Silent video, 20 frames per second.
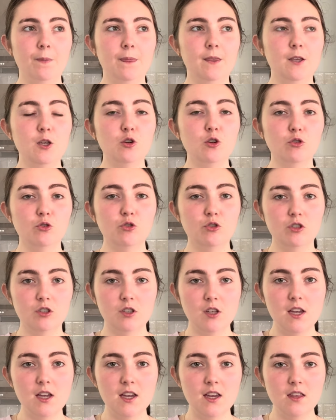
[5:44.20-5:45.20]
you'll
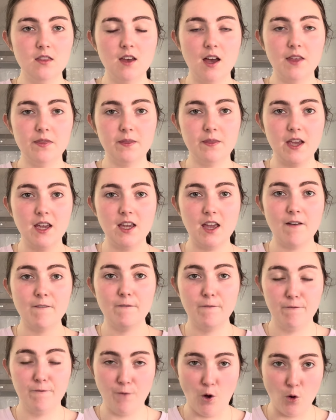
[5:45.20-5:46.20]
see that they
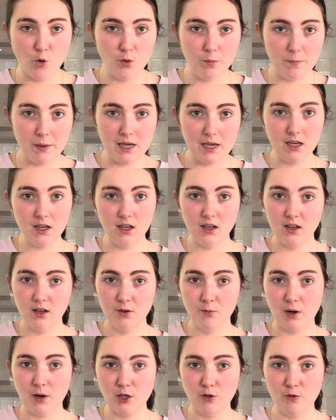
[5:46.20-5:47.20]
get foamy
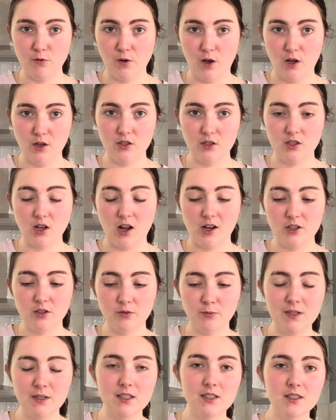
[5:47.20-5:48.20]
when you first start to
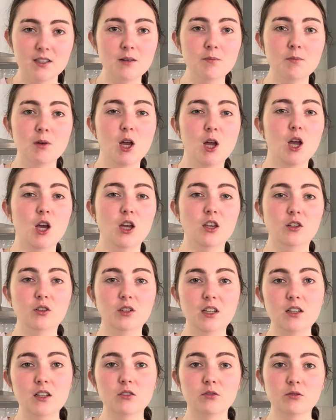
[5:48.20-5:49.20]
rinse them. You
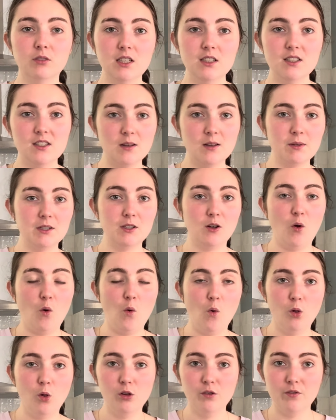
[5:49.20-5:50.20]
need to rinse them until
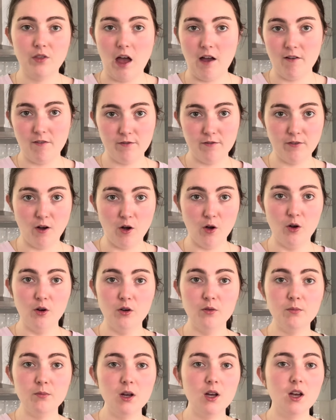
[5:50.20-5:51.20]
all of that
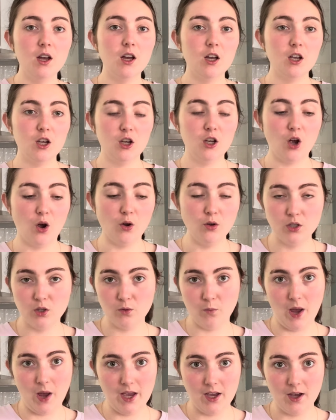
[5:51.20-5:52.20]
foam goes
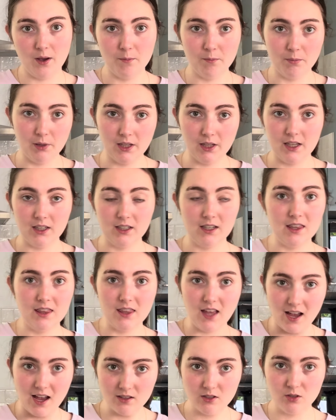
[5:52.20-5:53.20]
away completely.
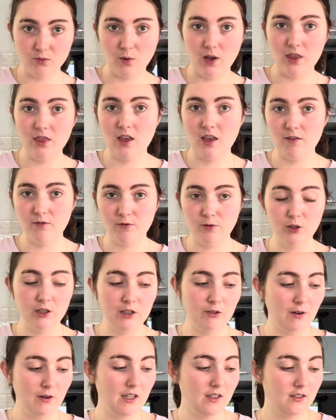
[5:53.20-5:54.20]
That's when they're fully
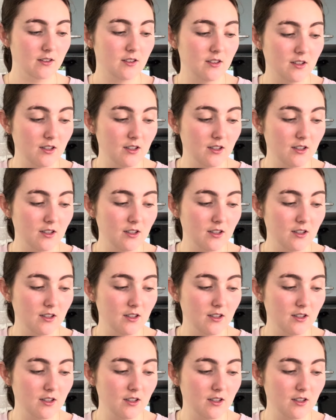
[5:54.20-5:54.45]
rinsed.